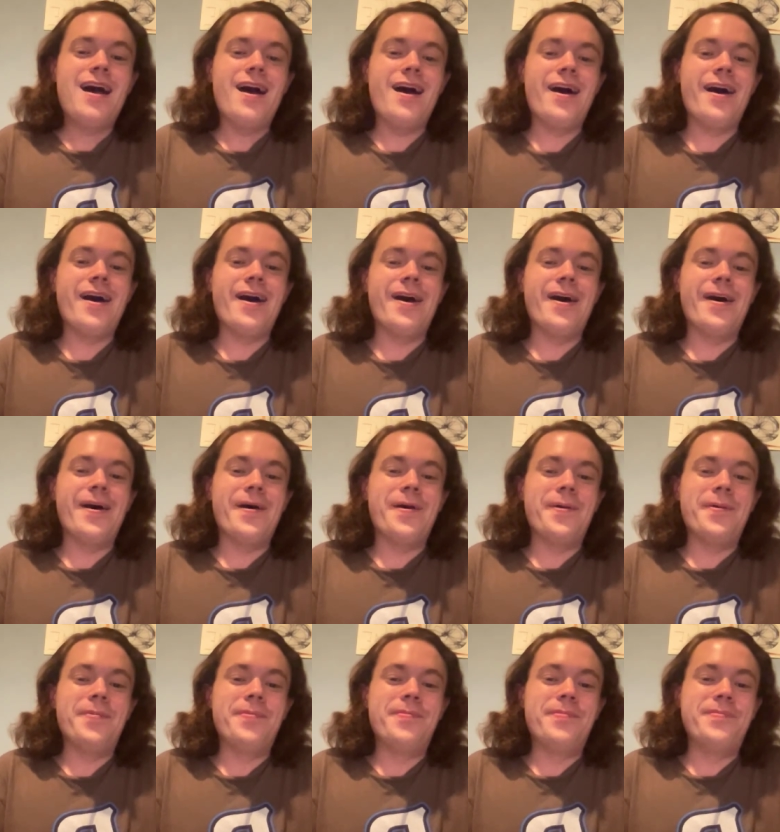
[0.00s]

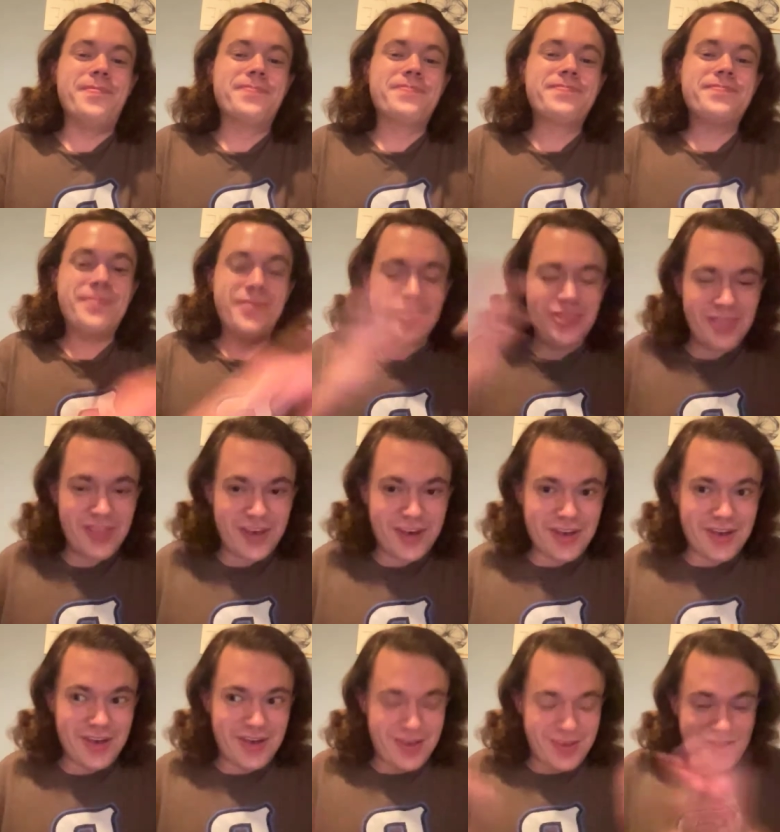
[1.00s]

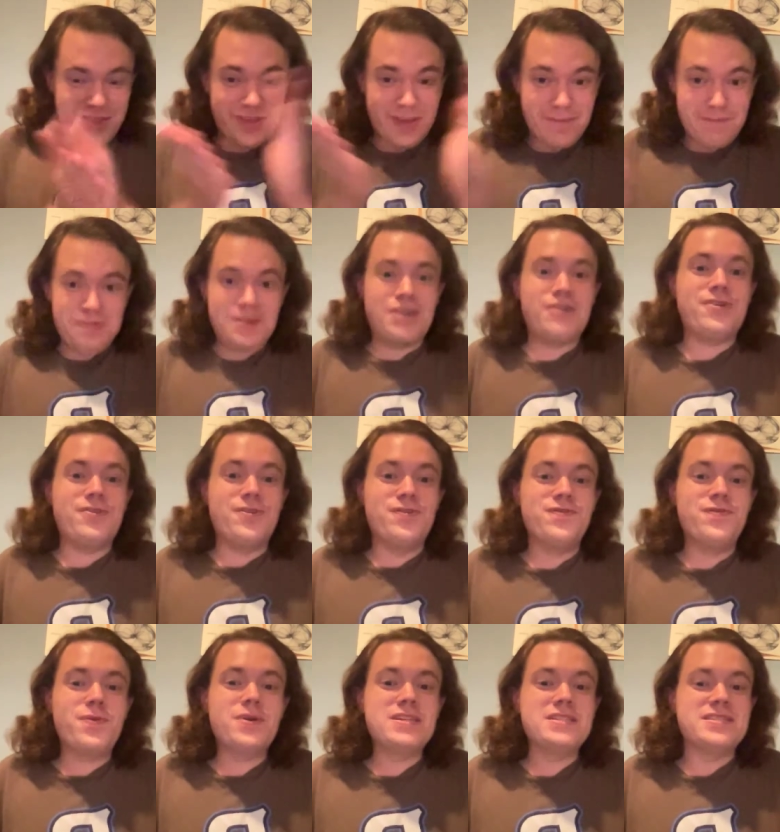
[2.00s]
Imperial
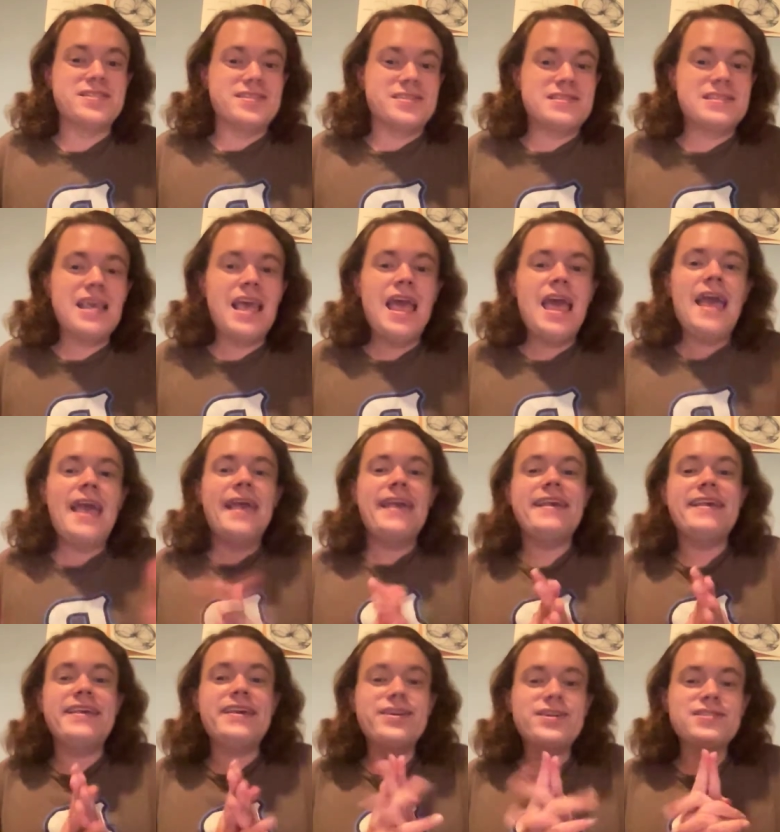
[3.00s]
forces.
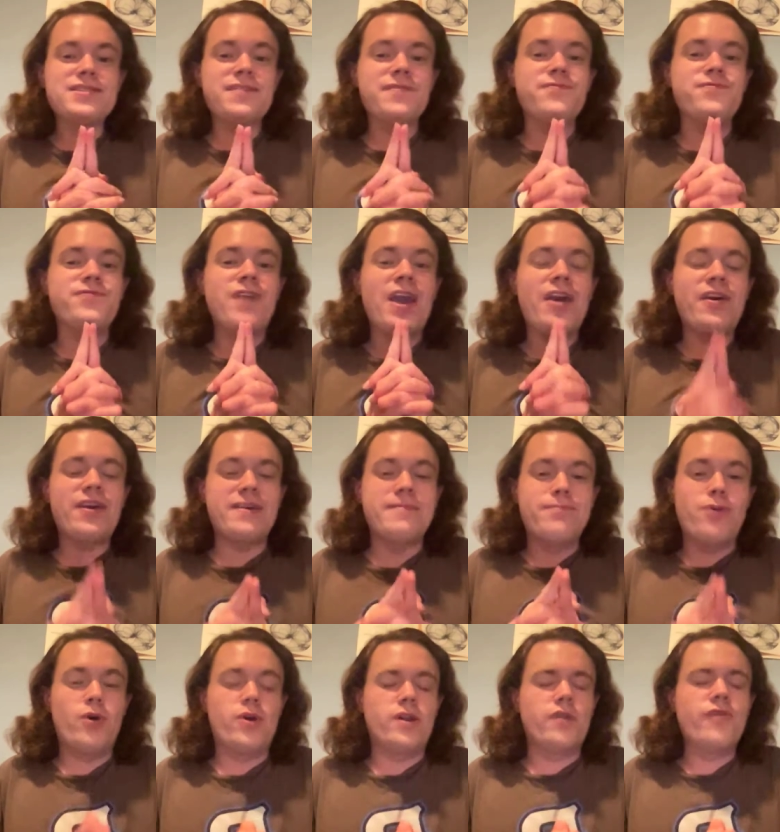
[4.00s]
Here's a very
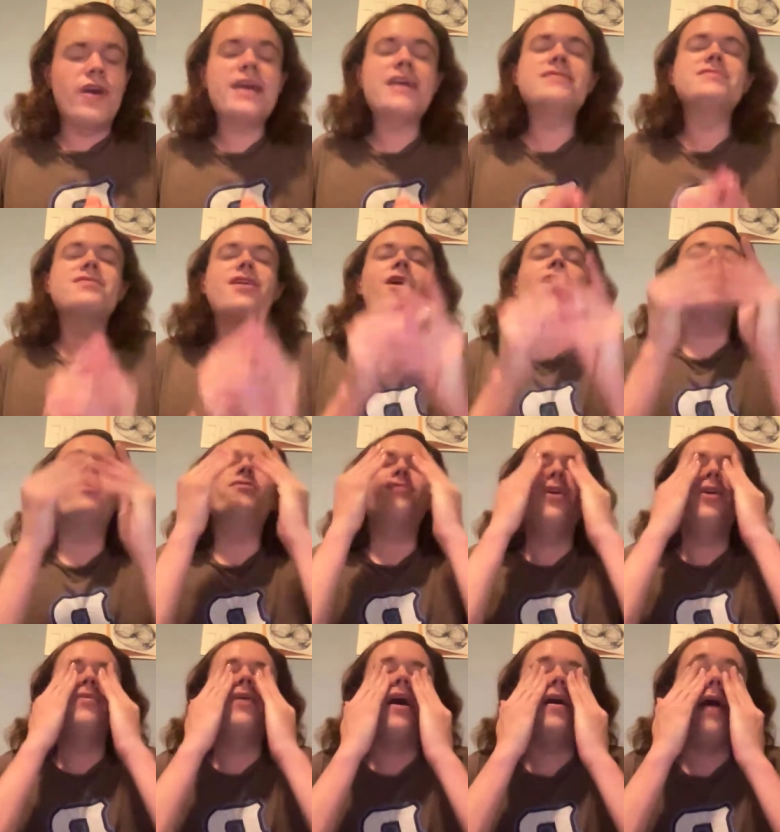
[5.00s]
important... Right, because
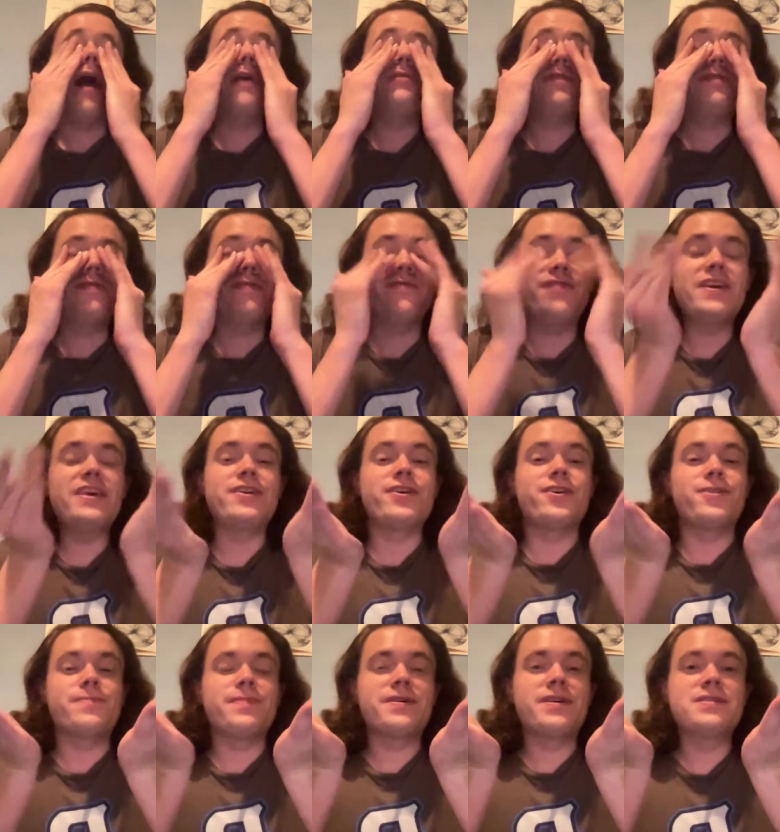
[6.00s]
Oh, I should have
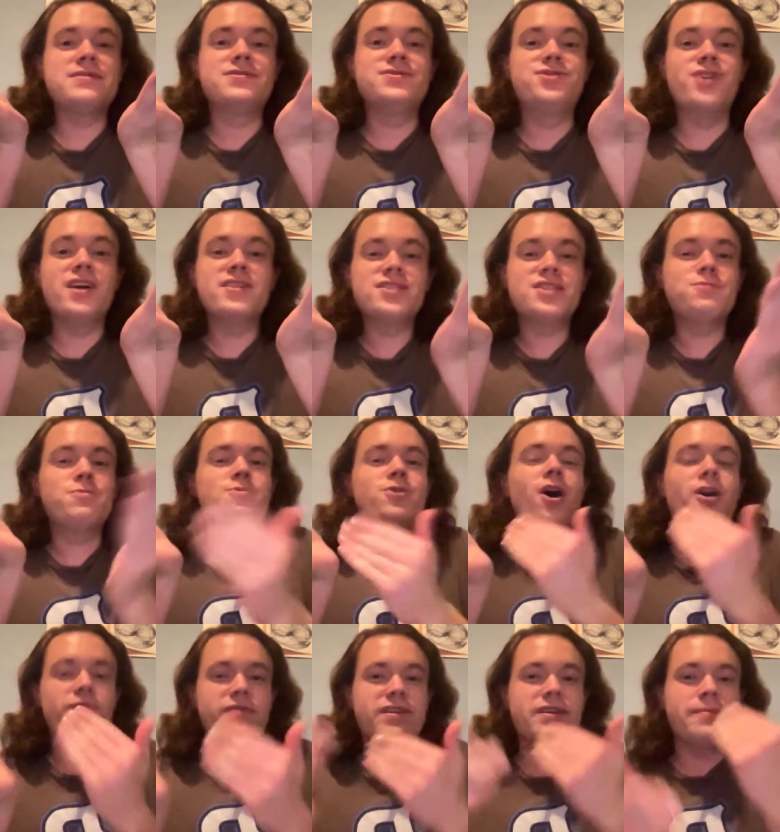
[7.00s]
figured, because Justice was
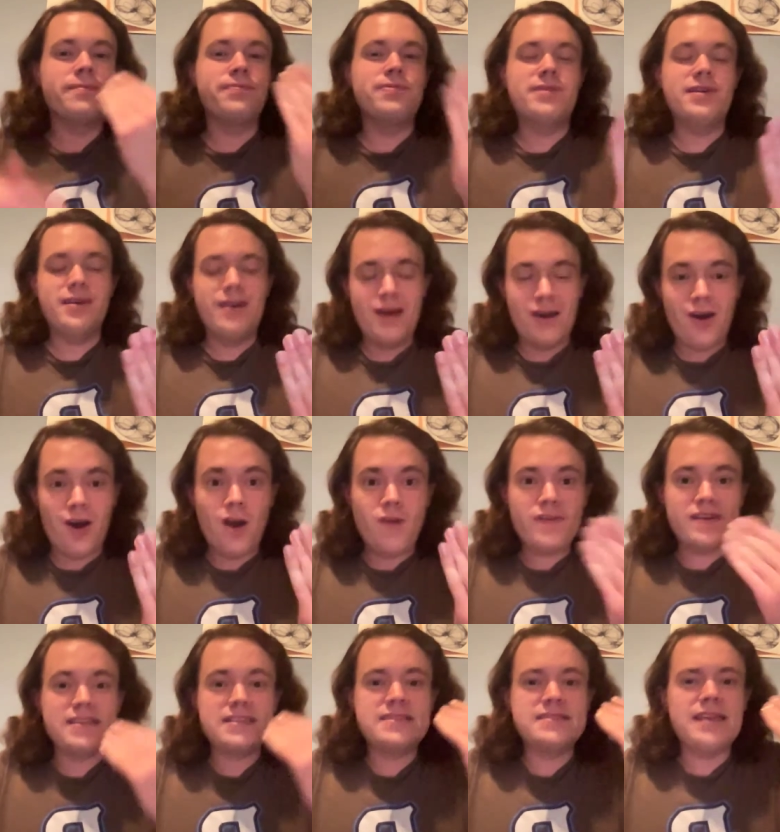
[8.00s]
already
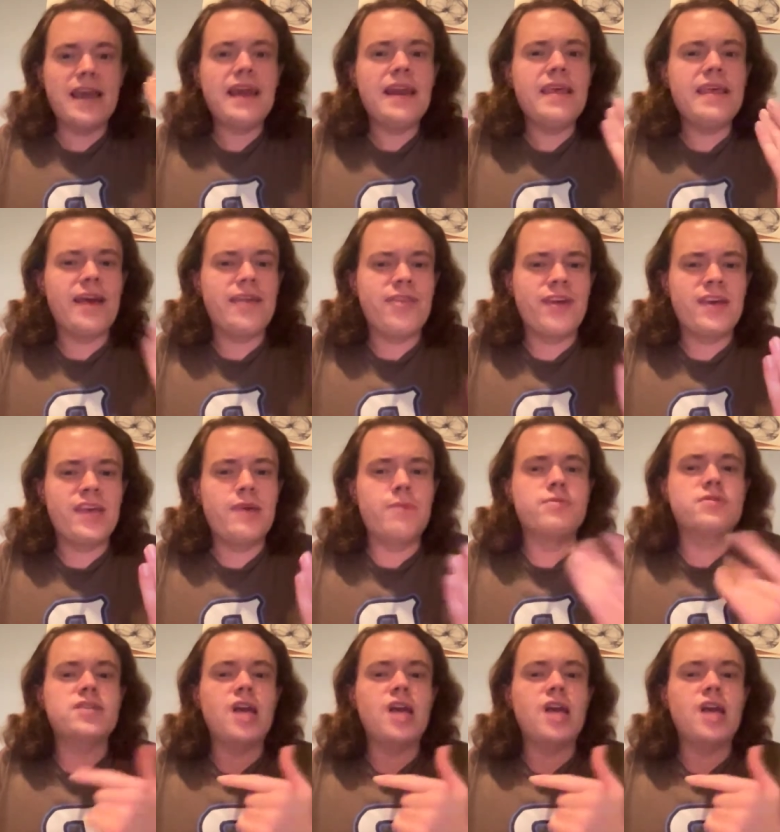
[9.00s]
stated, I think, he was